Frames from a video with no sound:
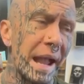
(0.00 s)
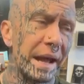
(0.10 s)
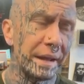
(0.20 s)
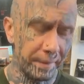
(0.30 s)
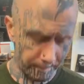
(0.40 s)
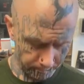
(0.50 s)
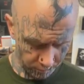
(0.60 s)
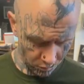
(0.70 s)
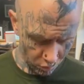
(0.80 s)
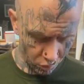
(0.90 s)
And
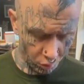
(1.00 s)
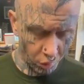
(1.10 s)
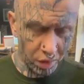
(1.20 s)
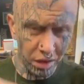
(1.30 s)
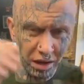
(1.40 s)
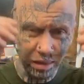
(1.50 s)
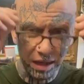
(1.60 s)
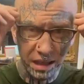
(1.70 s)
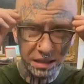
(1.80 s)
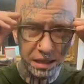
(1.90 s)
one of the
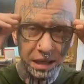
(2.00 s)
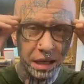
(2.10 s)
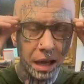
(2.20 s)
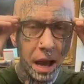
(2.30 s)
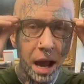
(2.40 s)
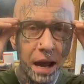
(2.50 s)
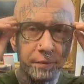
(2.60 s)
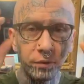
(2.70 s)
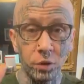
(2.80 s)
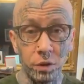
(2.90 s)
things that
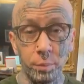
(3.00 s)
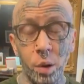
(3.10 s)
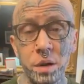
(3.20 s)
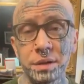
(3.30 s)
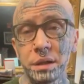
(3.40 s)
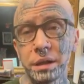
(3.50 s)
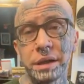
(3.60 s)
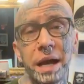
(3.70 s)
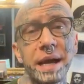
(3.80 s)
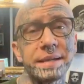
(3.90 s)
I've learned
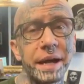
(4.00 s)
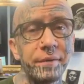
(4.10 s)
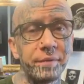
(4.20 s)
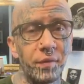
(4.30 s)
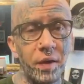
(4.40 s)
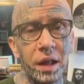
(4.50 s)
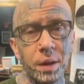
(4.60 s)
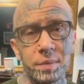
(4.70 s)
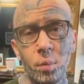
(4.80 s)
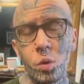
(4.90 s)
personally as I've
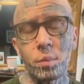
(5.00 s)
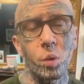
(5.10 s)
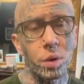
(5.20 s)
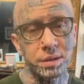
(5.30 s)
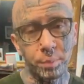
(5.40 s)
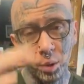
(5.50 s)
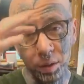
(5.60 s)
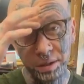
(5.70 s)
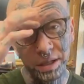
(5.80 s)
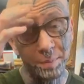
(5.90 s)
developed more and more as a
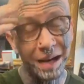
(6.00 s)
person,